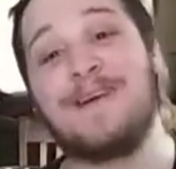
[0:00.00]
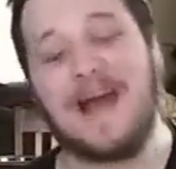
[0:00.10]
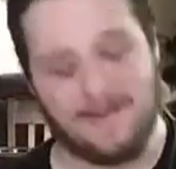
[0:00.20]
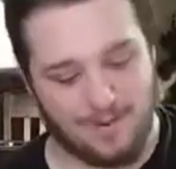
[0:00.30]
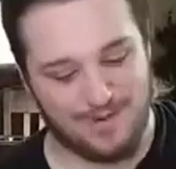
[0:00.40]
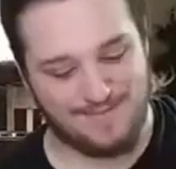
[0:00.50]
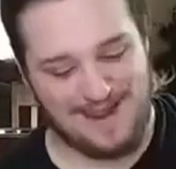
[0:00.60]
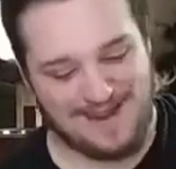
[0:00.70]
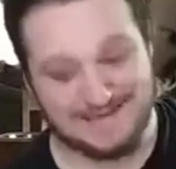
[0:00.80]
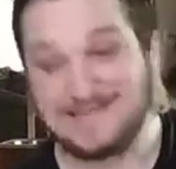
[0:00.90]
but I put him
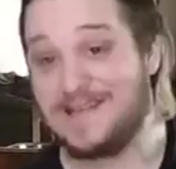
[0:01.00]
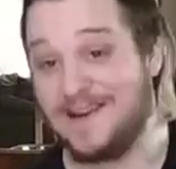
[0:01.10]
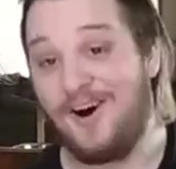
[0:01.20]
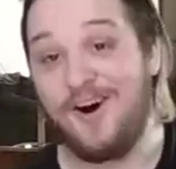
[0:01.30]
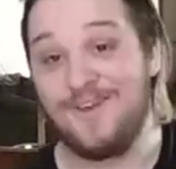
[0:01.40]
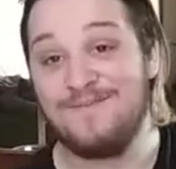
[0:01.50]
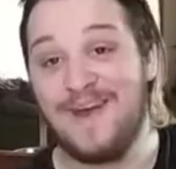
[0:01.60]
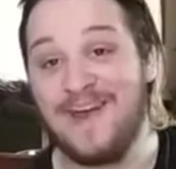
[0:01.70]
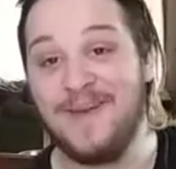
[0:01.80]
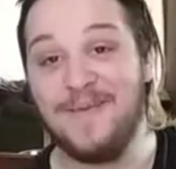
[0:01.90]
as the con
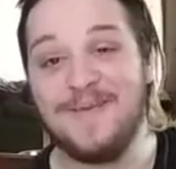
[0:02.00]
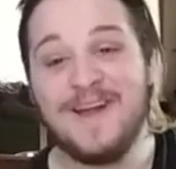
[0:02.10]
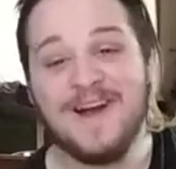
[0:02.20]
man.